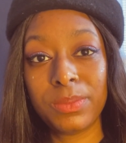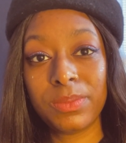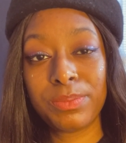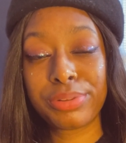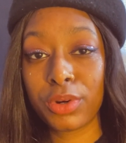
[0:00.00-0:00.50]

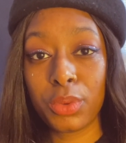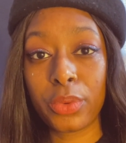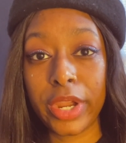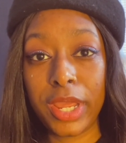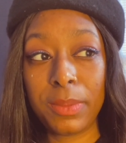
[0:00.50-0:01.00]

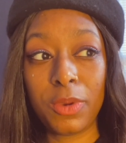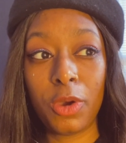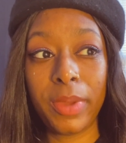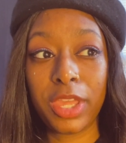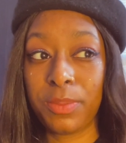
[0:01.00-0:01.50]
program
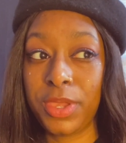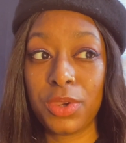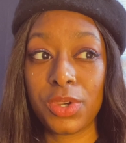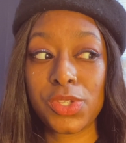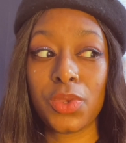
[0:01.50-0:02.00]
on my
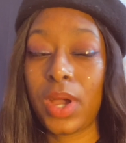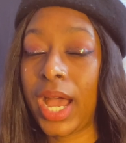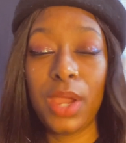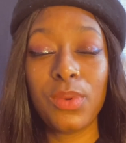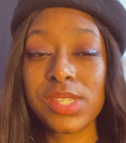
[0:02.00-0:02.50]
computer, so
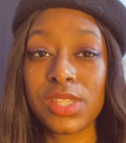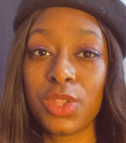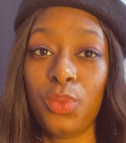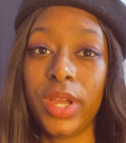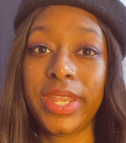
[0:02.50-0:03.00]
I wasn't
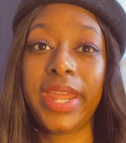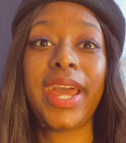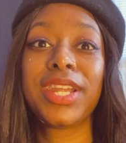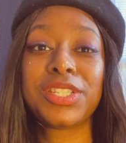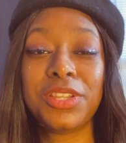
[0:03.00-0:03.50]
the one that
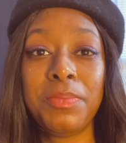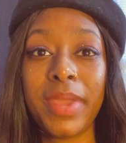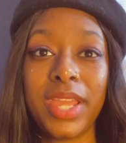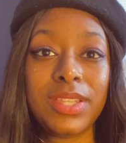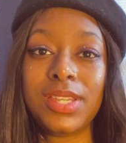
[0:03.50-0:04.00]
actually
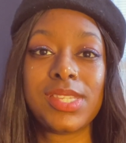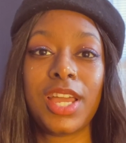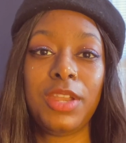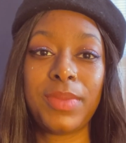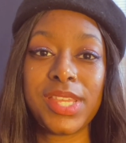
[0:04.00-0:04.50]
made the
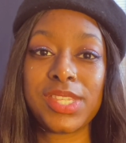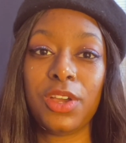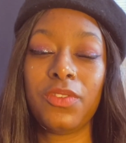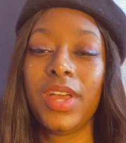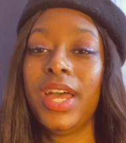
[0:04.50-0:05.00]
design
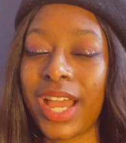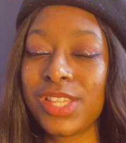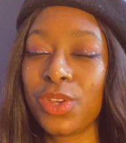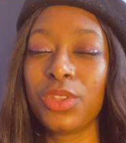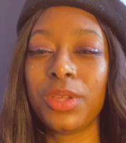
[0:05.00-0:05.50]
myself. I
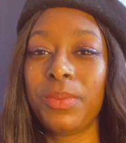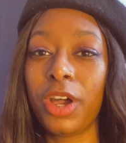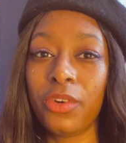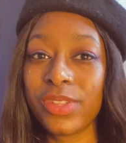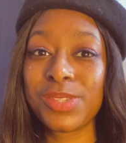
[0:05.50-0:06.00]
told them,
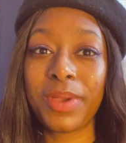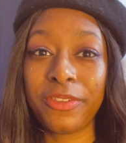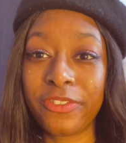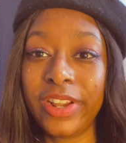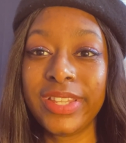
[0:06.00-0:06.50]
oh, it's my
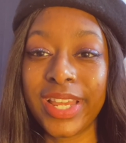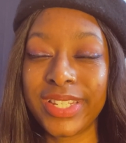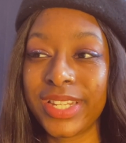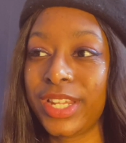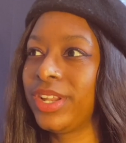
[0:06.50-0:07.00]
friend that
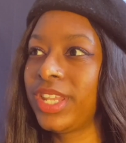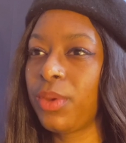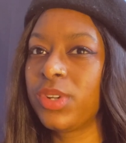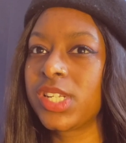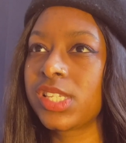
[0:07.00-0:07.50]
did it, and they
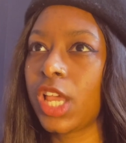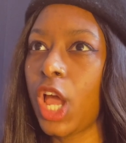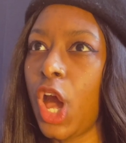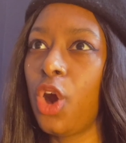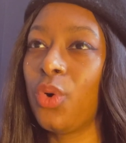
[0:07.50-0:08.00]
were just like,
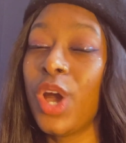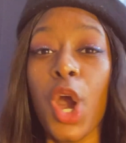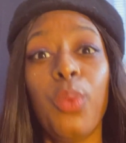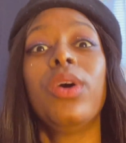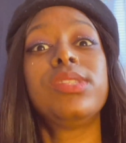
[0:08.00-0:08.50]
oh,
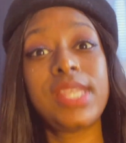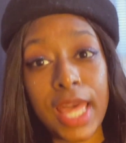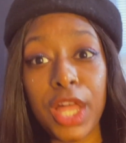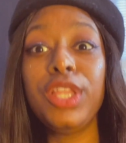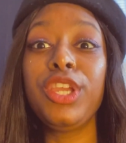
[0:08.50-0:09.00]
well,
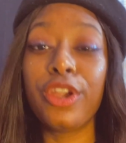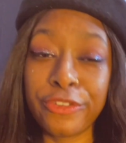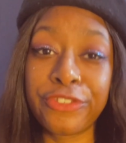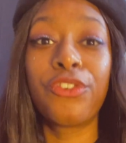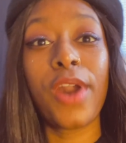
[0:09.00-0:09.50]
tell your
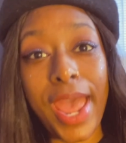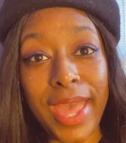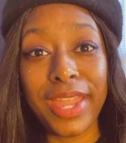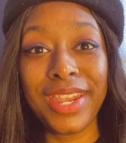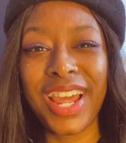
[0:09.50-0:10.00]

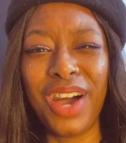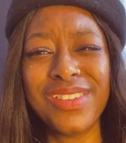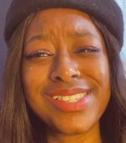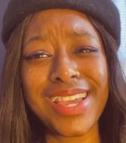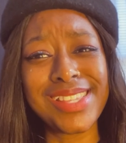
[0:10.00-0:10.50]
friend. I
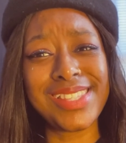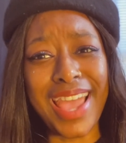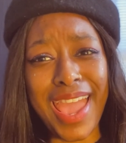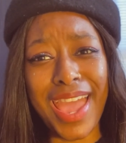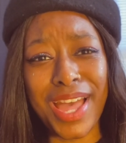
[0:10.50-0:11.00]
was like,
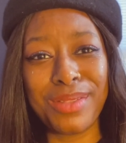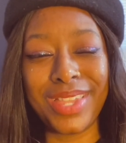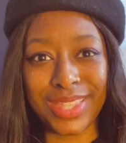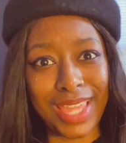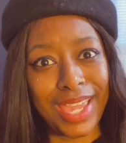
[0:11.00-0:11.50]
damn,
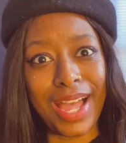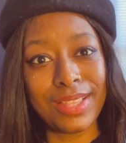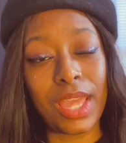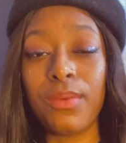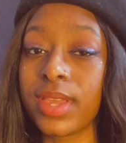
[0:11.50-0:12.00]
like
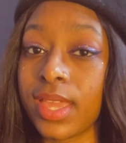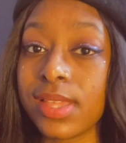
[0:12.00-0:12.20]
they were getting